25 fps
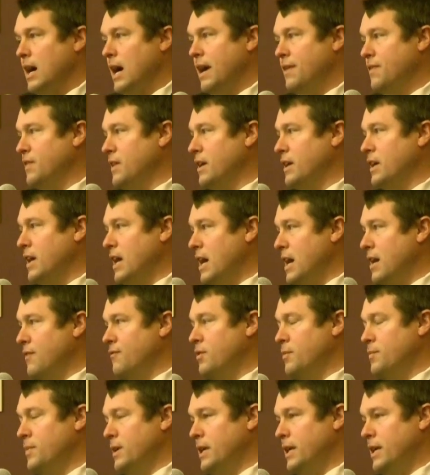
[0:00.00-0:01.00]
I think
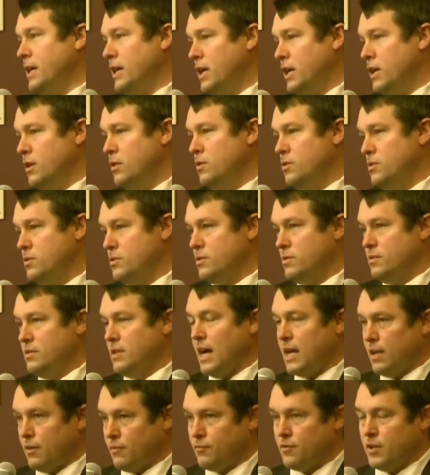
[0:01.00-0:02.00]
everybody here who's
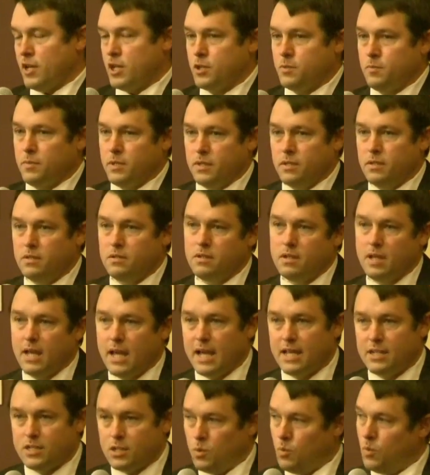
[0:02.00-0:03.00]
not a freshman
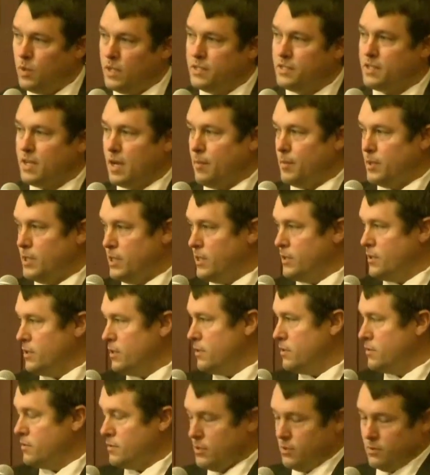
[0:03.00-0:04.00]
has at one time or
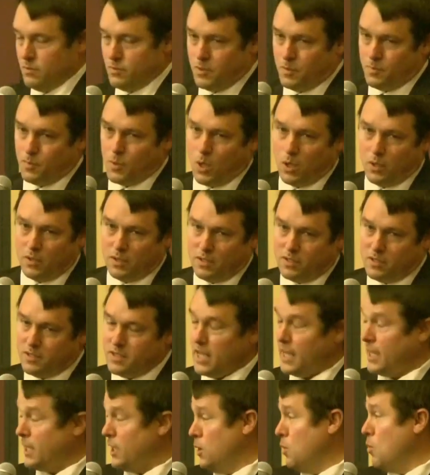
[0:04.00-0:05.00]
another, to use the parlance,
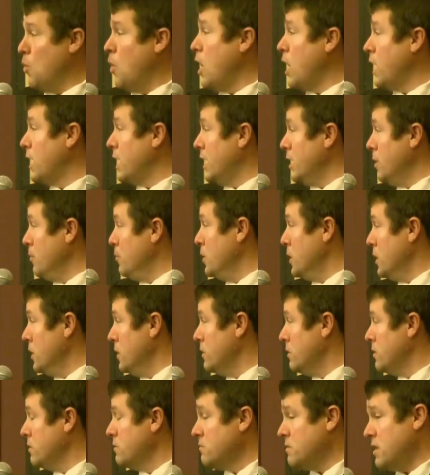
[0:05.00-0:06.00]
taken a walk on a
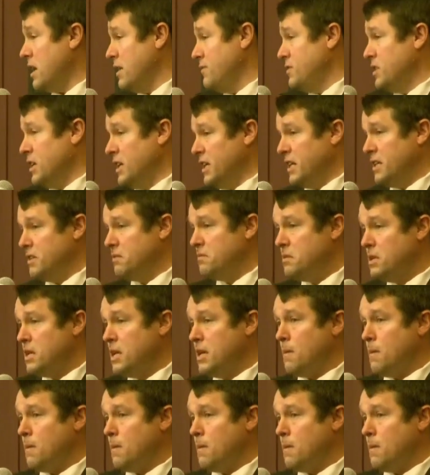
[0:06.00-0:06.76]
bill. I've done it.